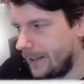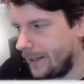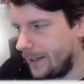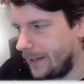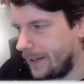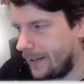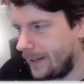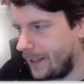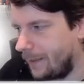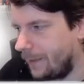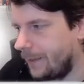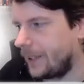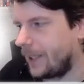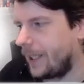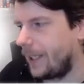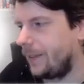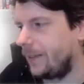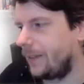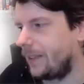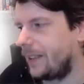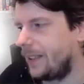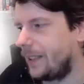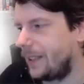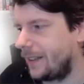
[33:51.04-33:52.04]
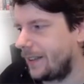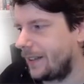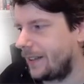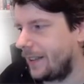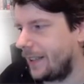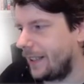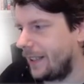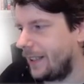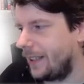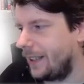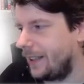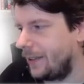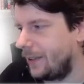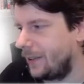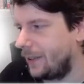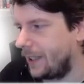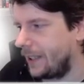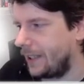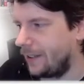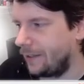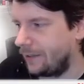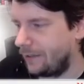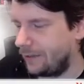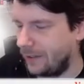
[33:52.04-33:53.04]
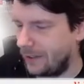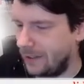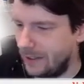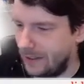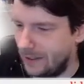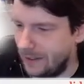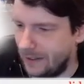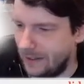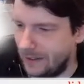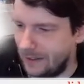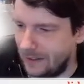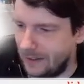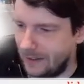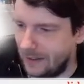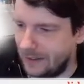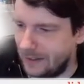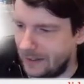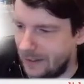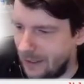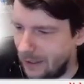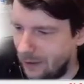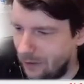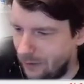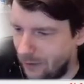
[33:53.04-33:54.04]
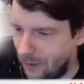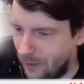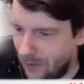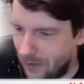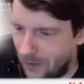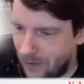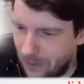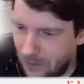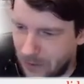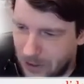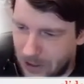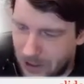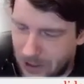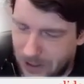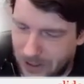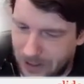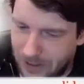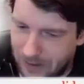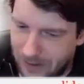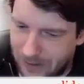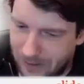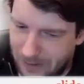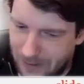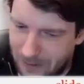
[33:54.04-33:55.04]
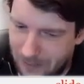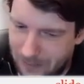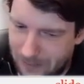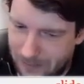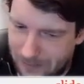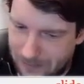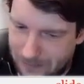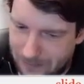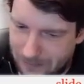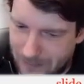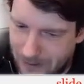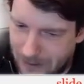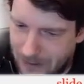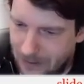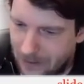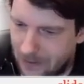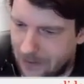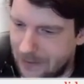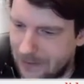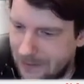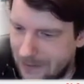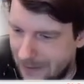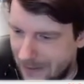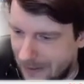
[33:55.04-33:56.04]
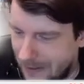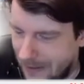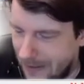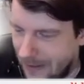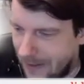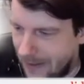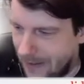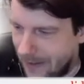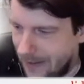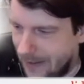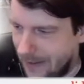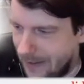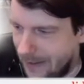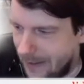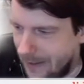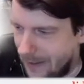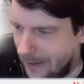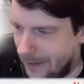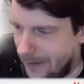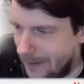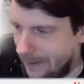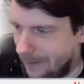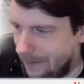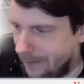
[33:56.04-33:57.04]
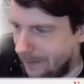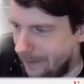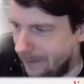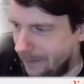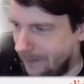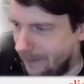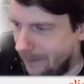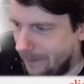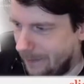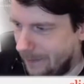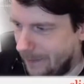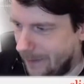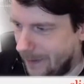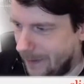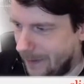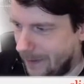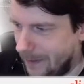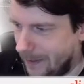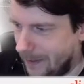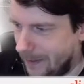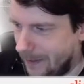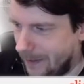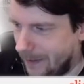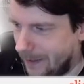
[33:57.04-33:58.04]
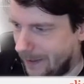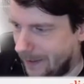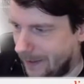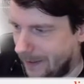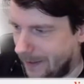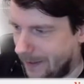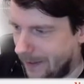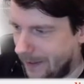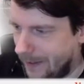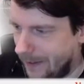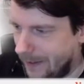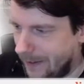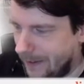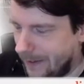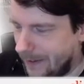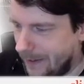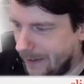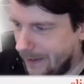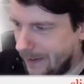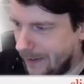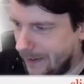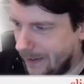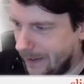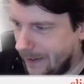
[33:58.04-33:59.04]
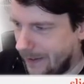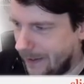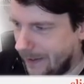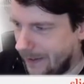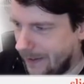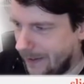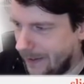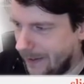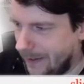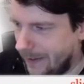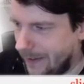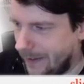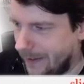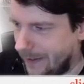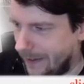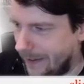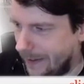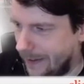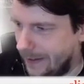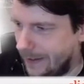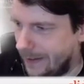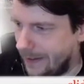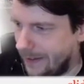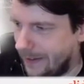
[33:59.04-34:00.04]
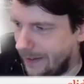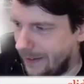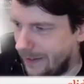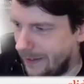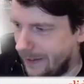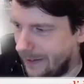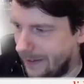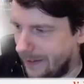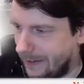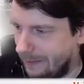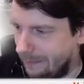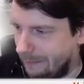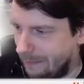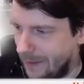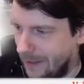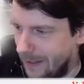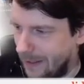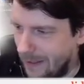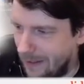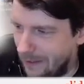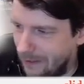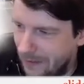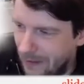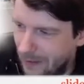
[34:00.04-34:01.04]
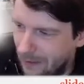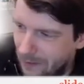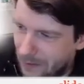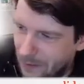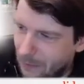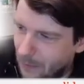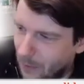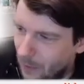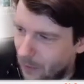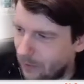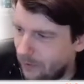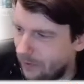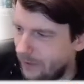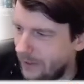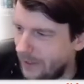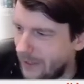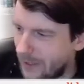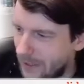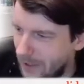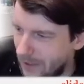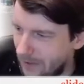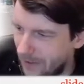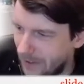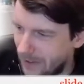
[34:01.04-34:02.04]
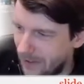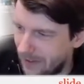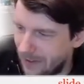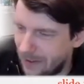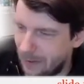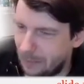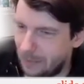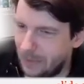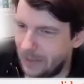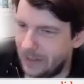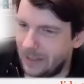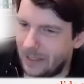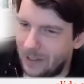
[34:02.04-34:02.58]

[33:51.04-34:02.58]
Sometimes, let's say, you have a telephone switch in some town, and there is like a remote village which is a bit